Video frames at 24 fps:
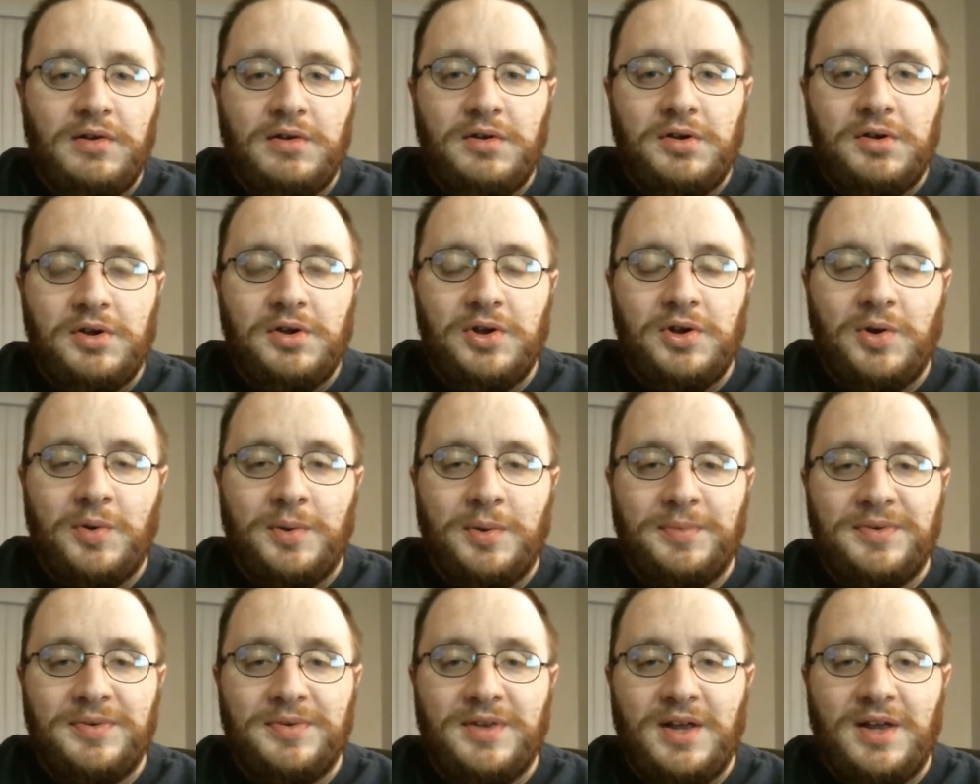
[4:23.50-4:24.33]
You know what
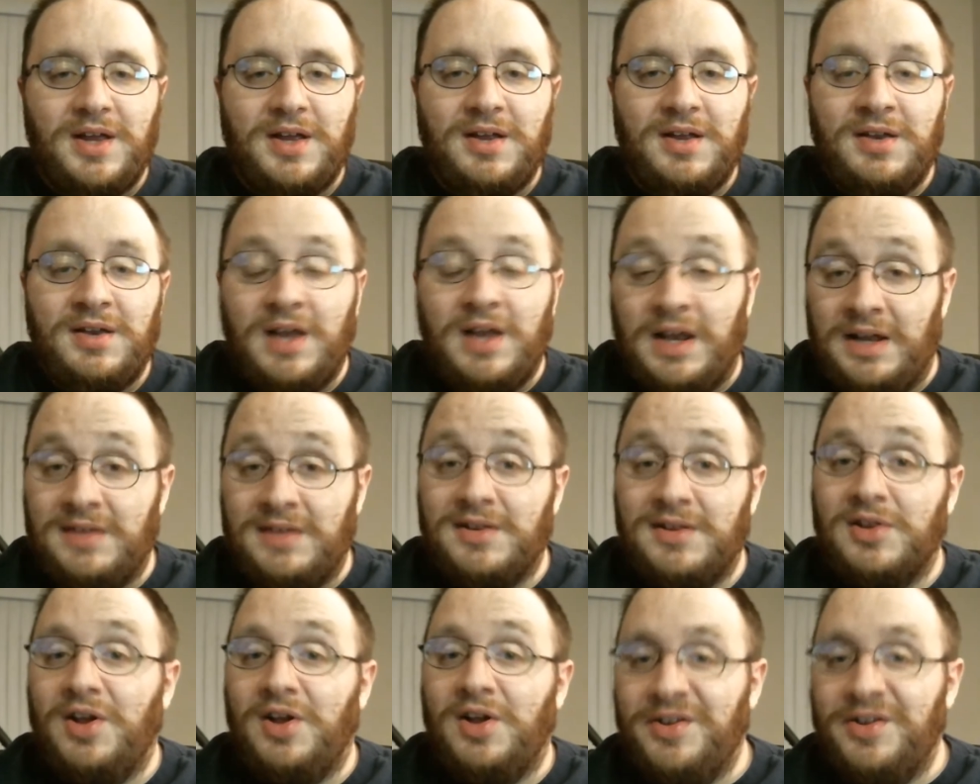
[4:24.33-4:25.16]
I'm saying? And he's
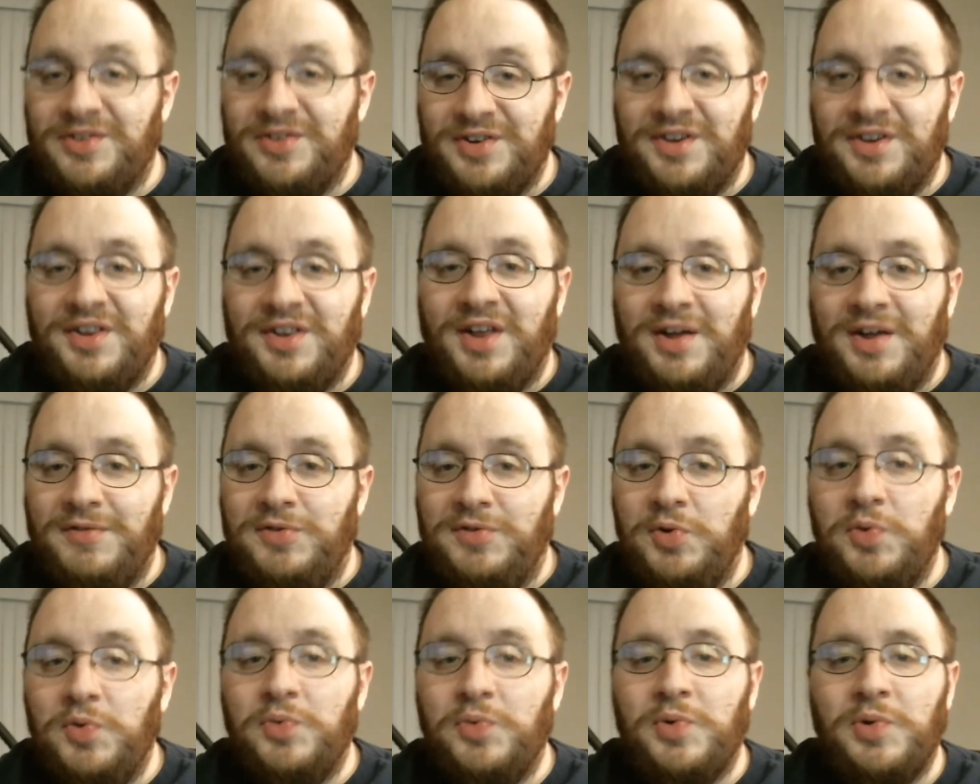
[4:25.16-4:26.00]
a larger-than-life
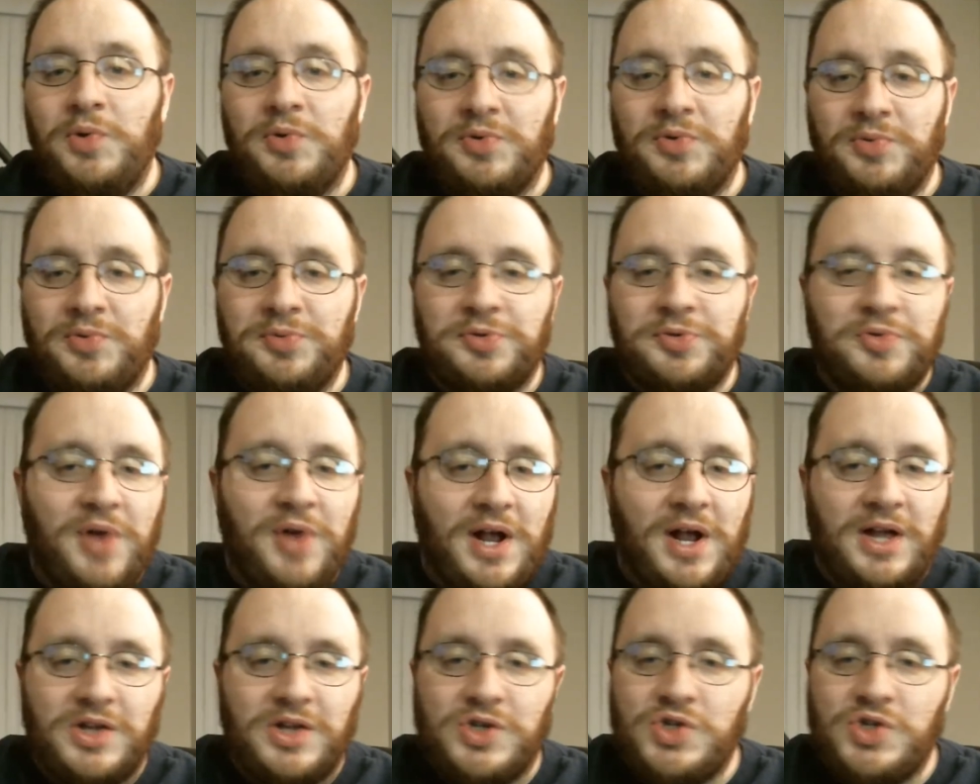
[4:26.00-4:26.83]
dude. He was
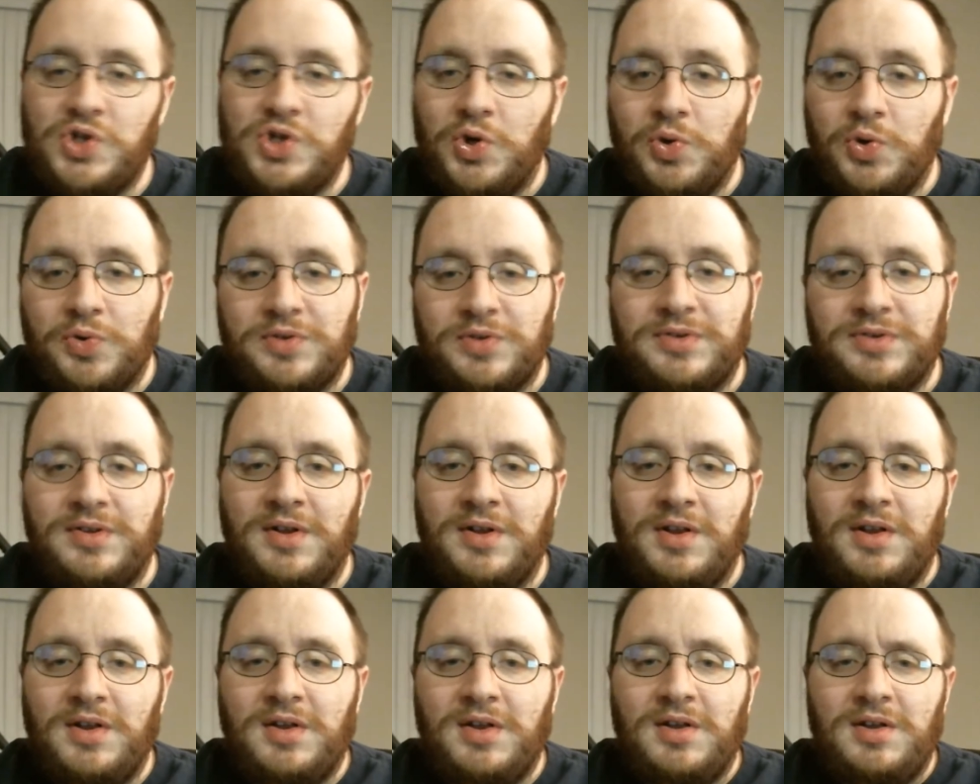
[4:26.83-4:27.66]
cracking jokes.
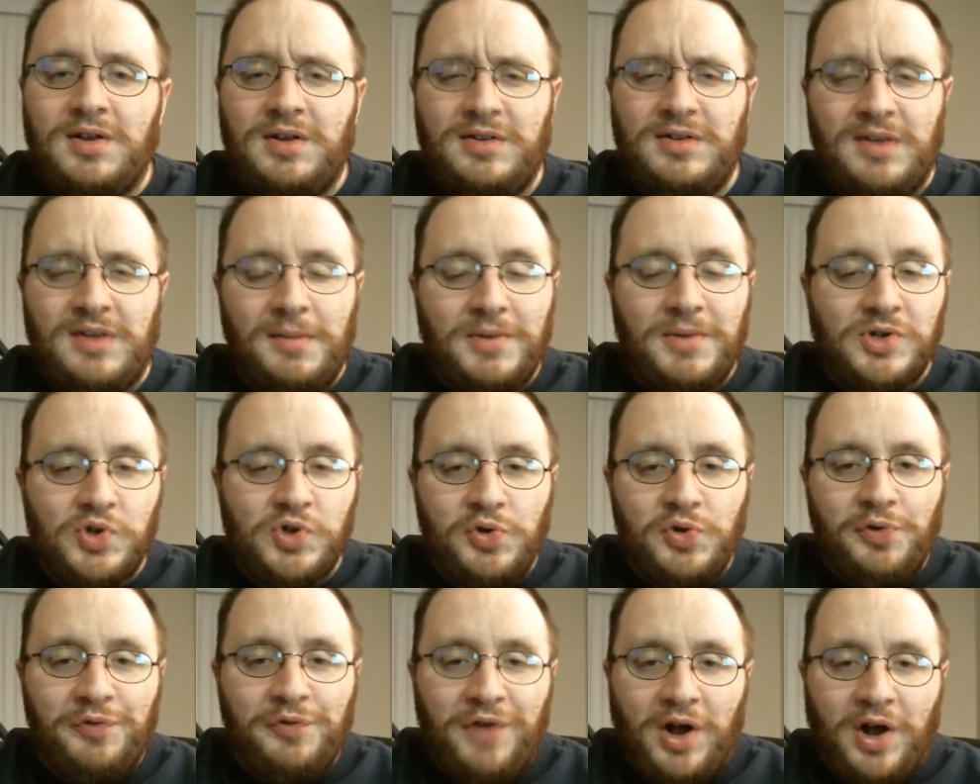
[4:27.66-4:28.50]
He said, make sure
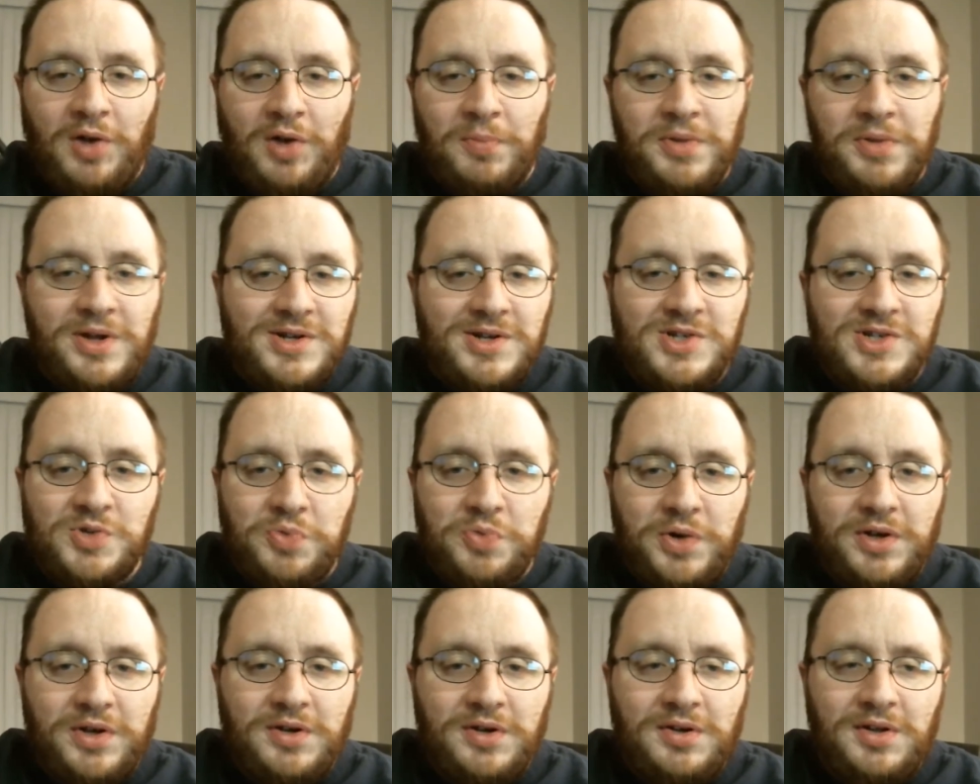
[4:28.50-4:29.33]
you follow me on
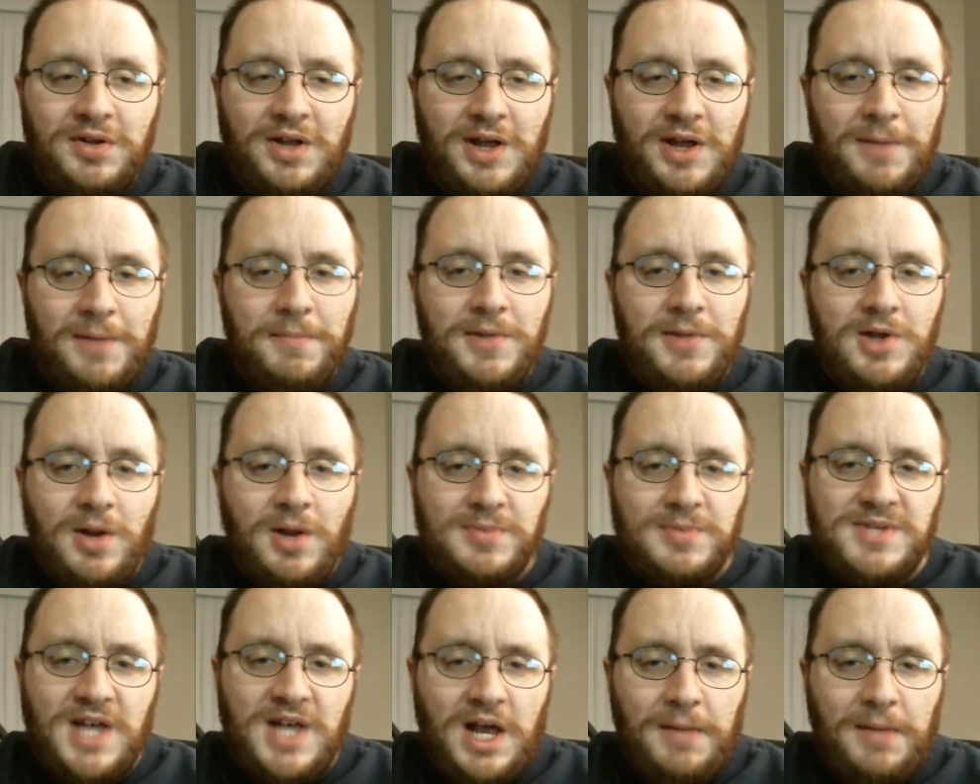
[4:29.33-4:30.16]
Twitter. Hit me
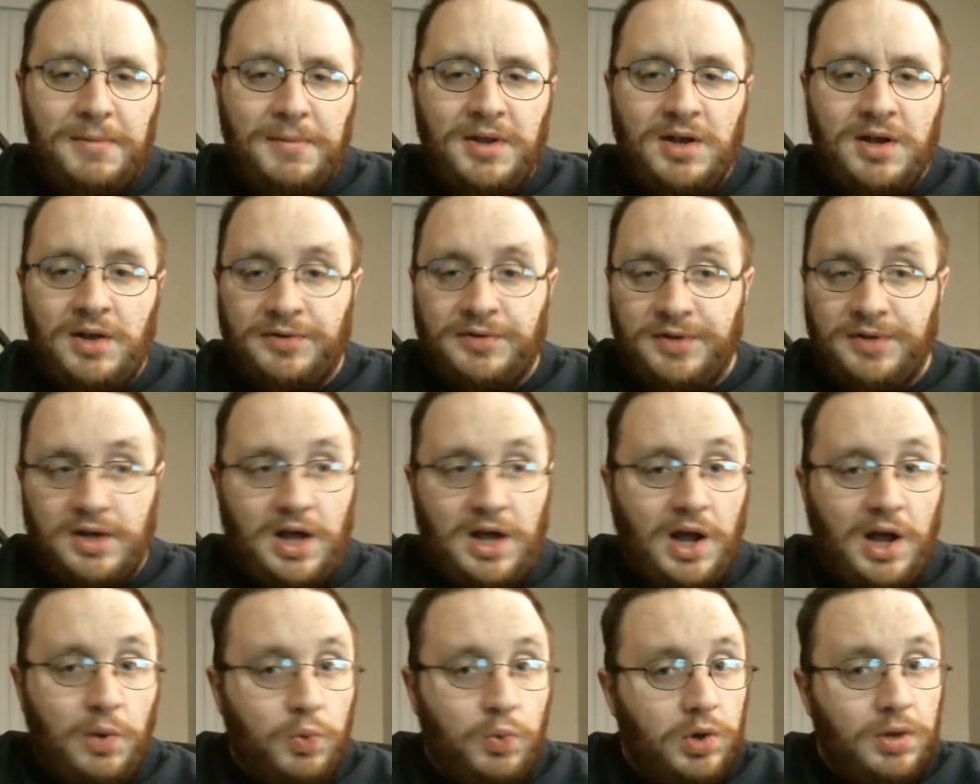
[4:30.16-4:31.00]
up. Tag me in. I was like,
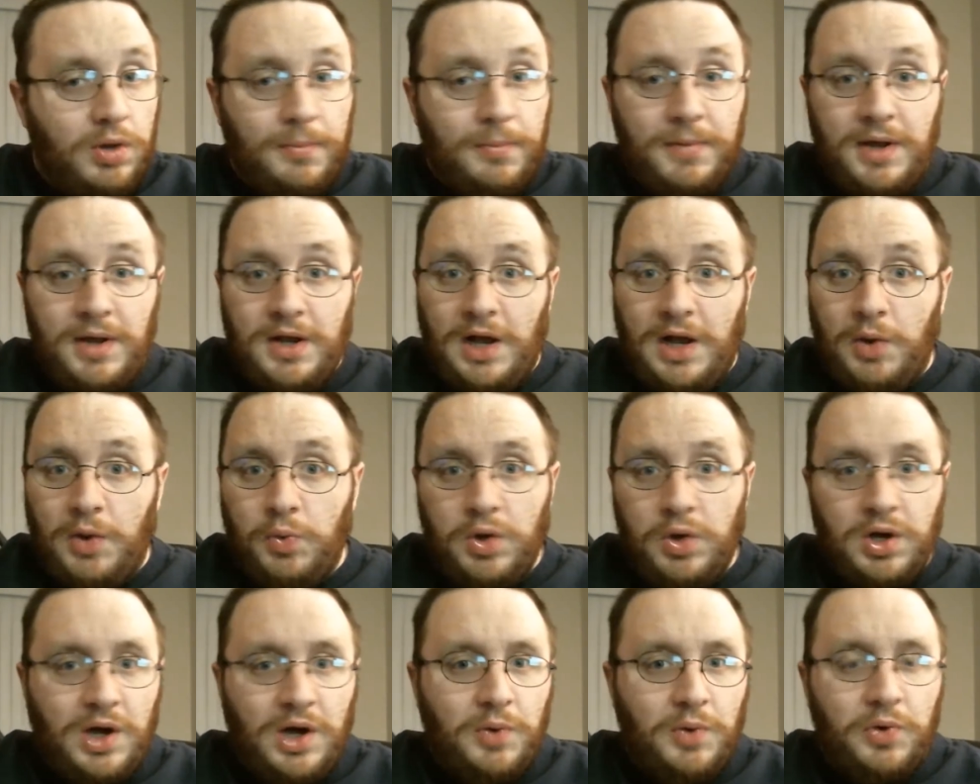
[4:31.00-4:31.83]
I will, man.
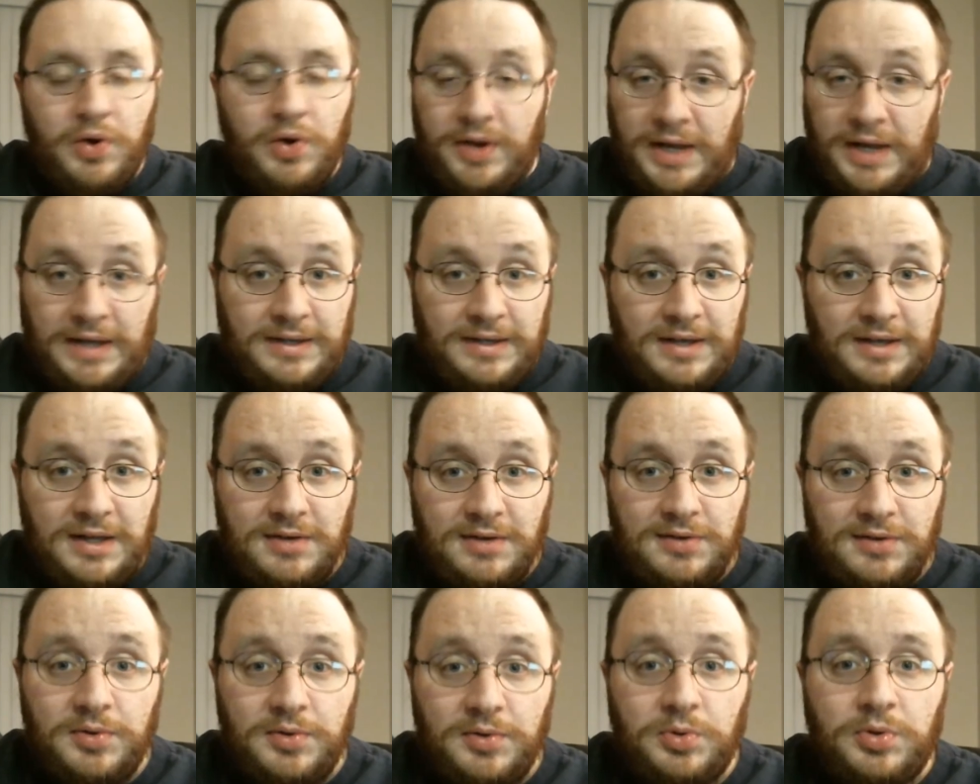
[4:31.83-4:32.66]
And I
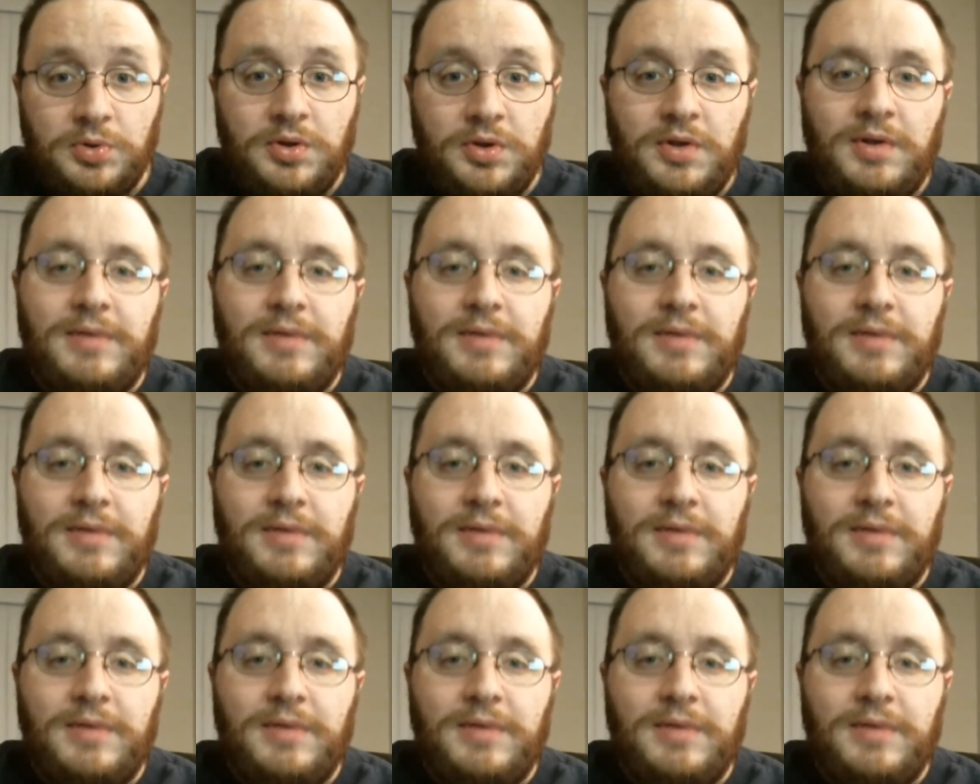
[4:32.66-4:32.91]
did, too.